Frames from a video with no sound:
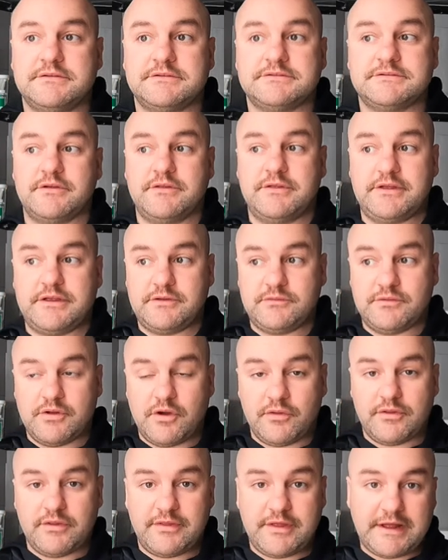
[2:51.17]
so that you
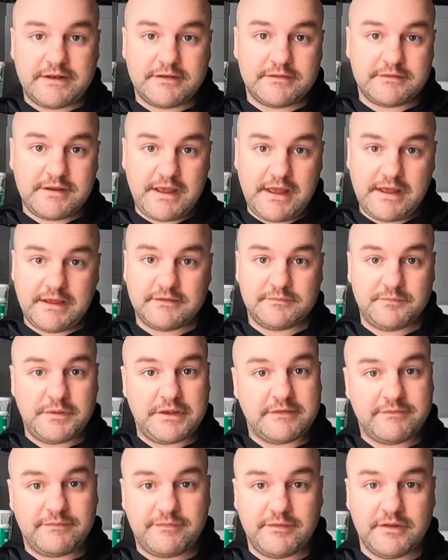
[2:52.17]
know that that tank is
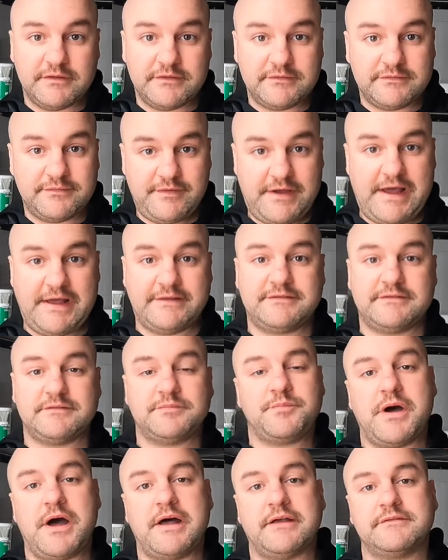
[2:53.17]
being filled as fast as
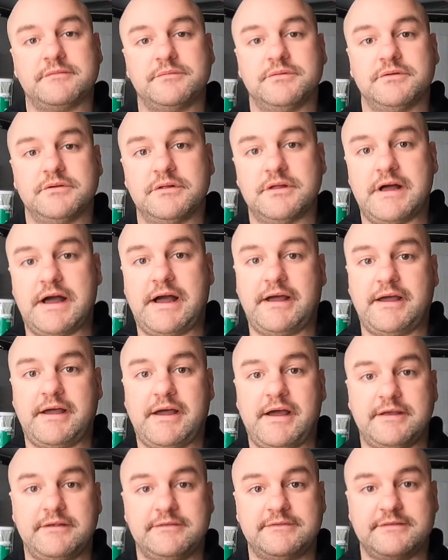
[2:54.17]
possible,
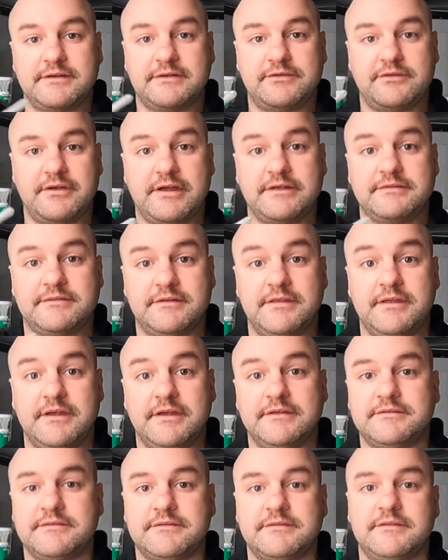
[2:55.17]
I, I suggest
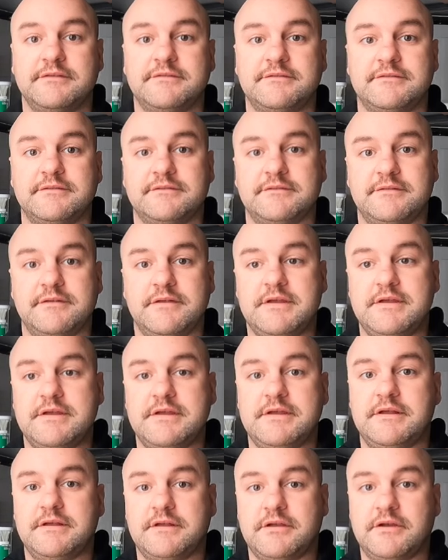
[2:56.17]
this. This is
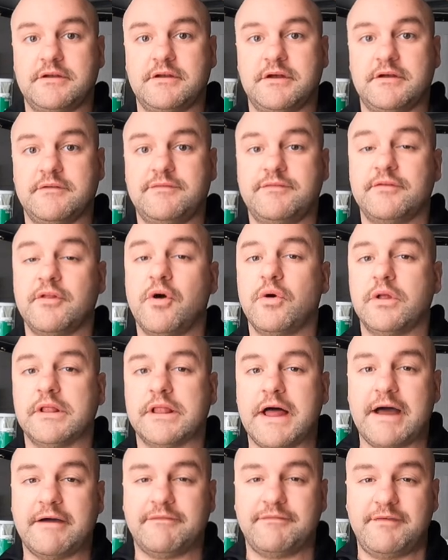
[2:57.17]
going to flow a
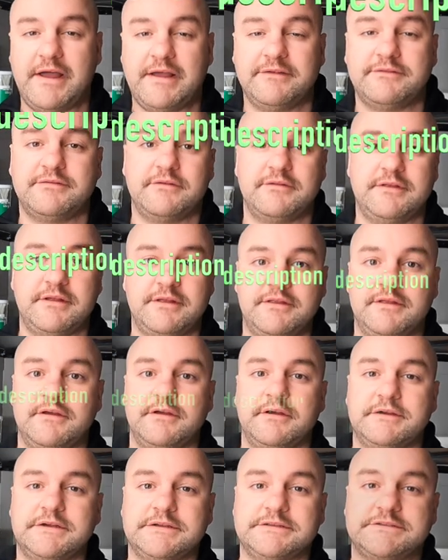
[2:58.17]
lot faster than
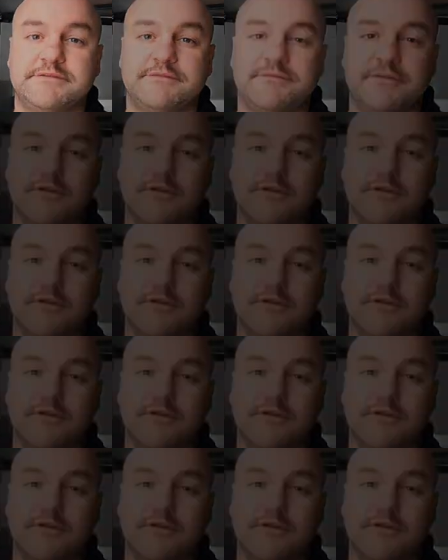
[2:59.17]
the Hudson